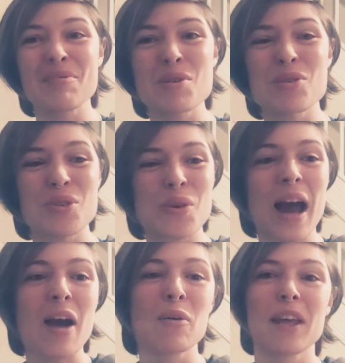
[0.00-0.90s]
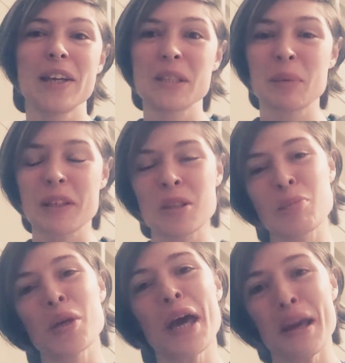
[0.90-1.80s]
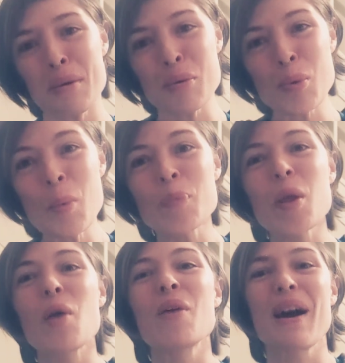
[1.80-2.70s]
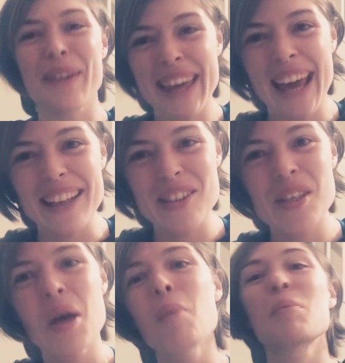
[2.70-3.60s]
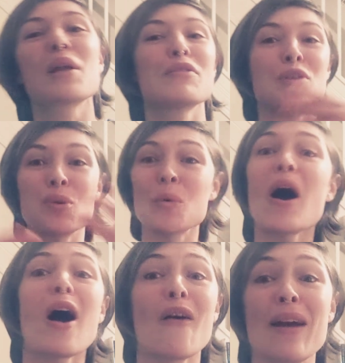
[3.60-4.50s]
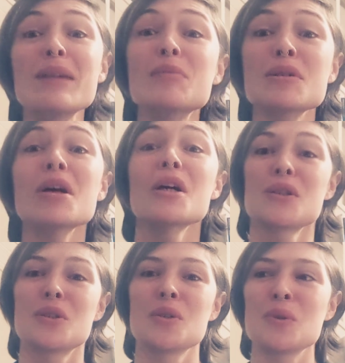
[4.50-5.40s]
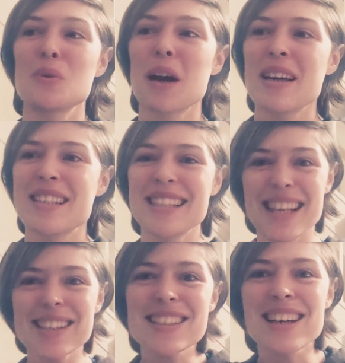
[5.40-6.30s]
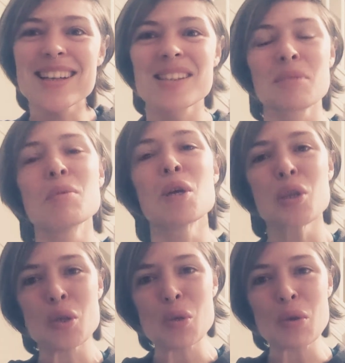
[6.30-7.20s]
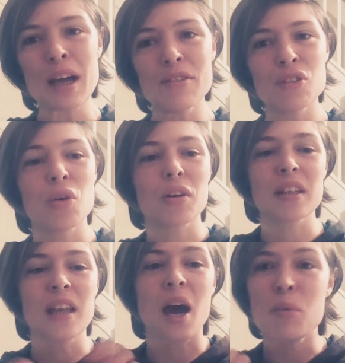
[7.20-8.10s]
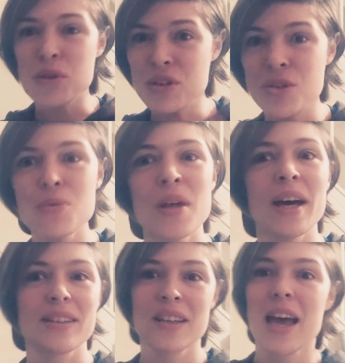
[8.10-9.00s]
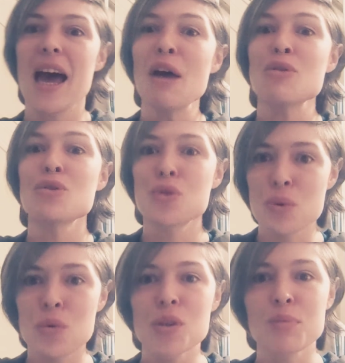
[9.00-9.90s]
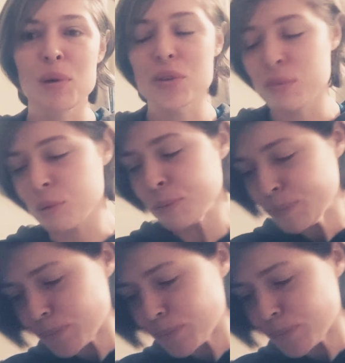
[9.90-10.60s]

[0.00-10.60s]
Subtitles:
them used to how they're expected to behave around cats. But if you are able to desensitize them to livestock, then I would do that as soon as possible.